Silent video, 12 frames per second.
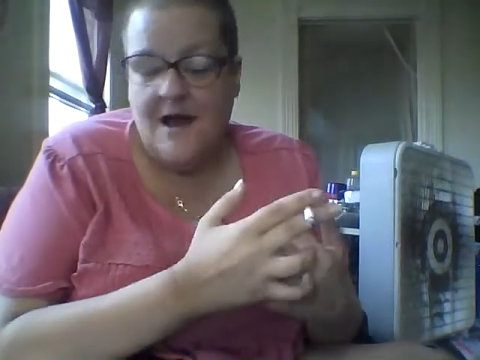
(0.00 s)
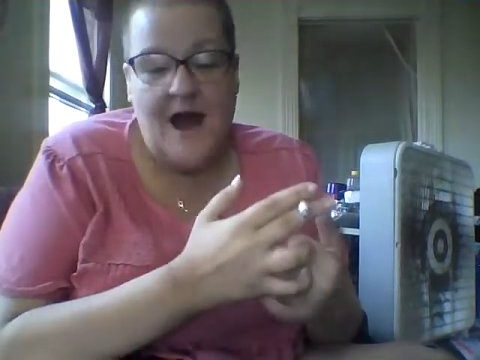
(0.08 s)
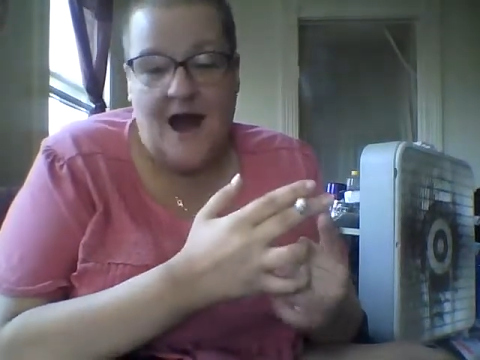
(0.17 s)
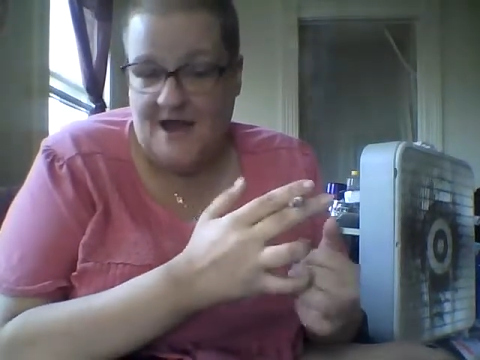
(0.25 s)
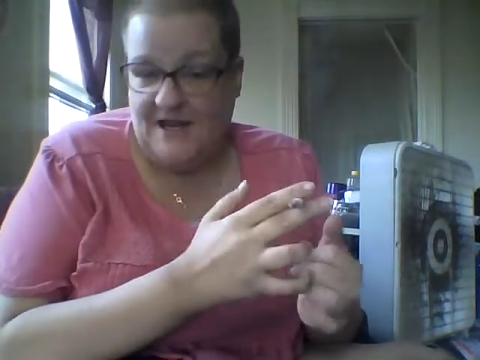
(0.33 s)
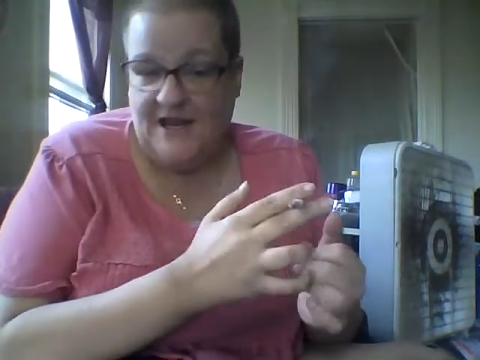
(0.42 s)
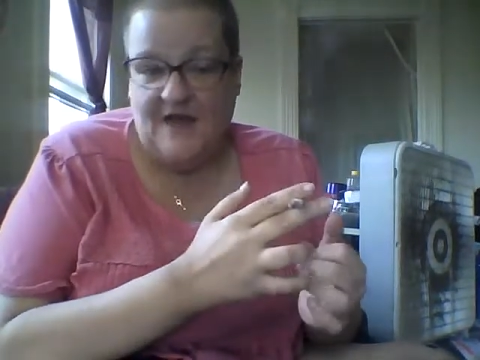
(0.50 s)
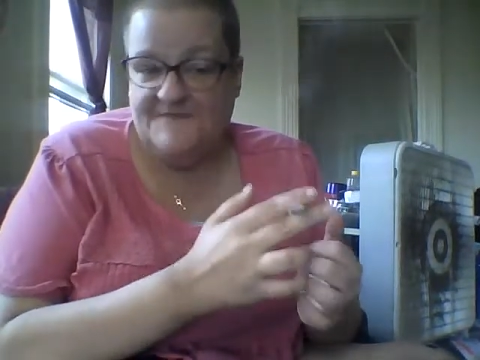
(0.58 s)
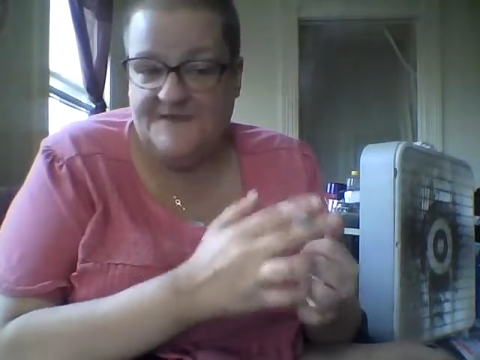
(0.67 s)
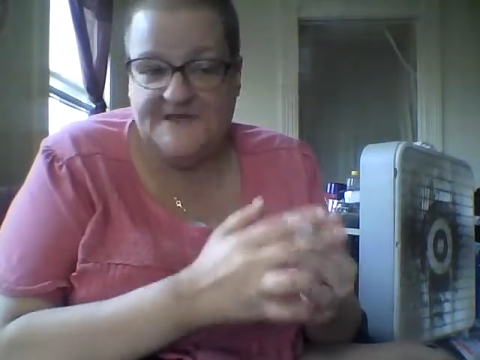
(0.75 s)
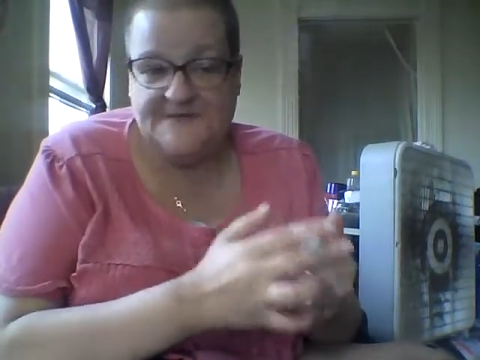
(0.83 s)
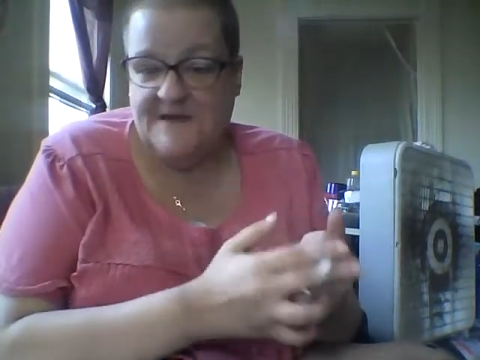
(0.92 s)
I love
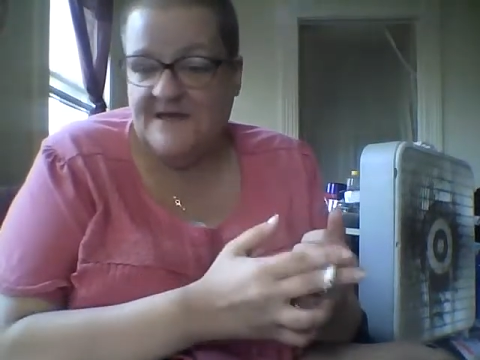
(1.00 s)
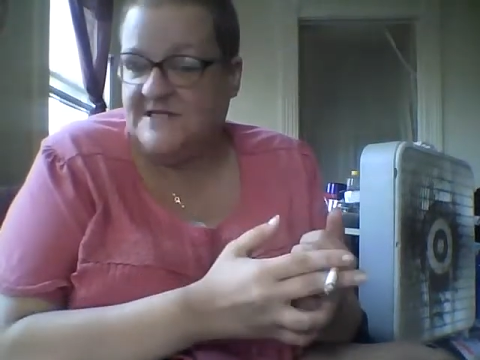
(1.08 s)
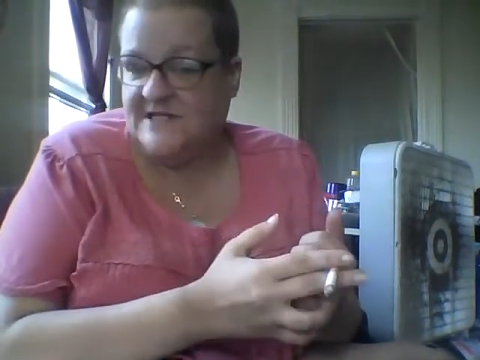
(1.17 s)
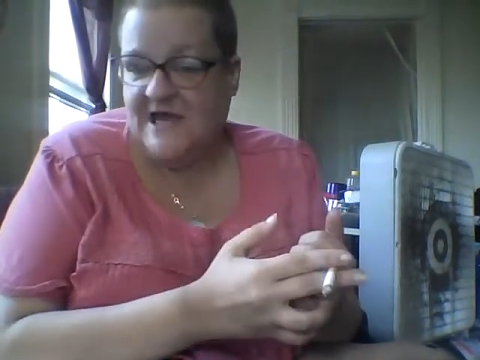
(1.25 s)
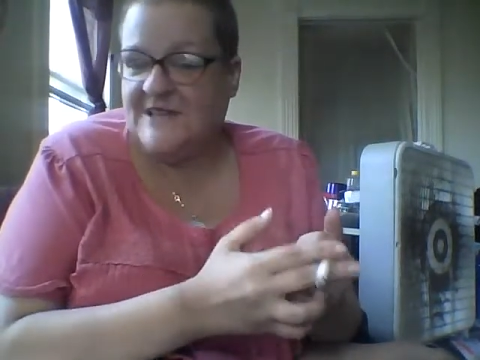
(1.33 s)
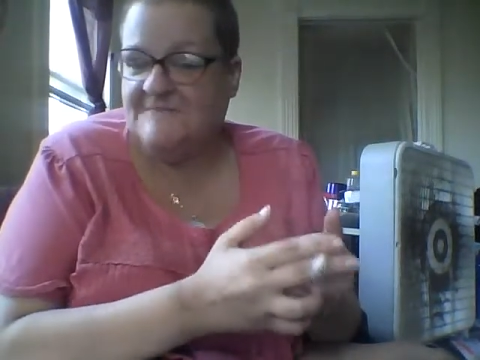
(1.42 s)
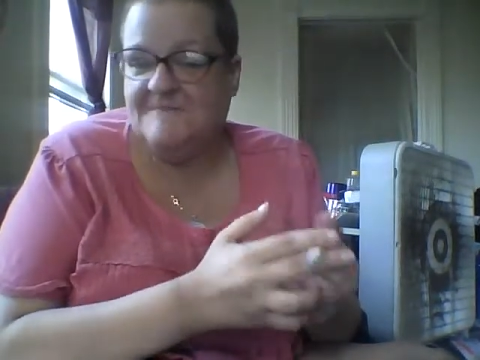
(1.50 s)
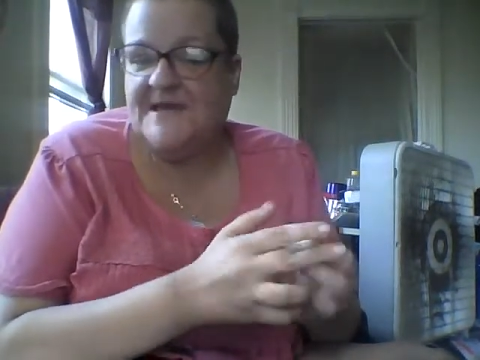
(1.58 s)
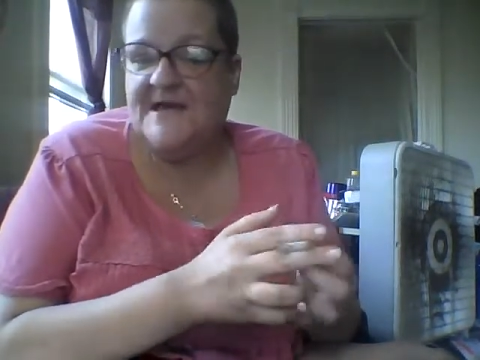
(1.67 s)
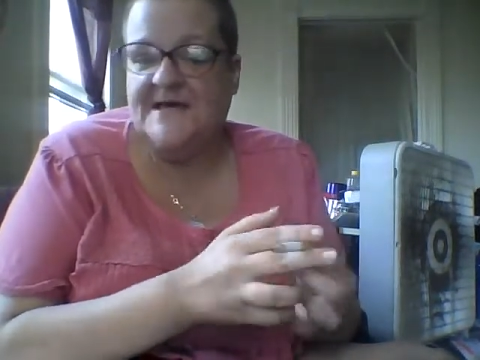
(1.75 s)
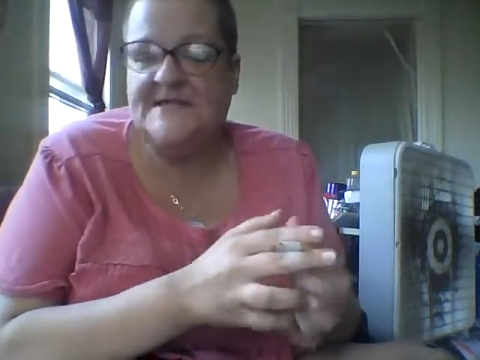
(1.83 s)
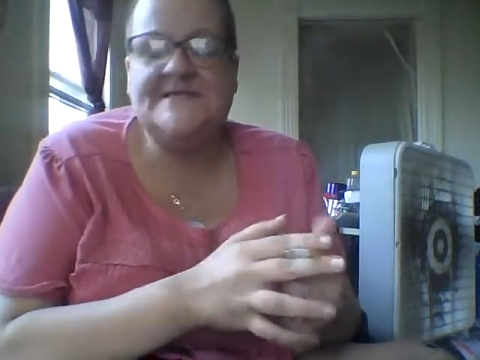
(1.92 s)
this man to death
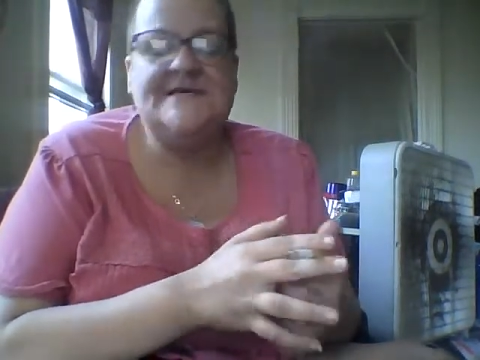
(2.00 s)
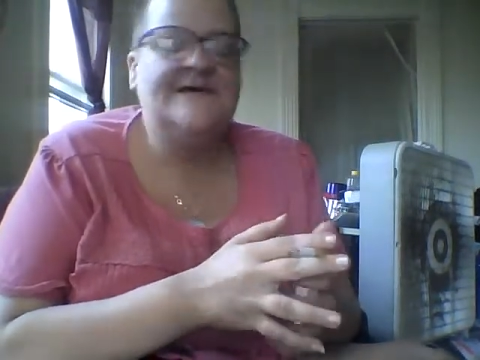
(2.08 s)
because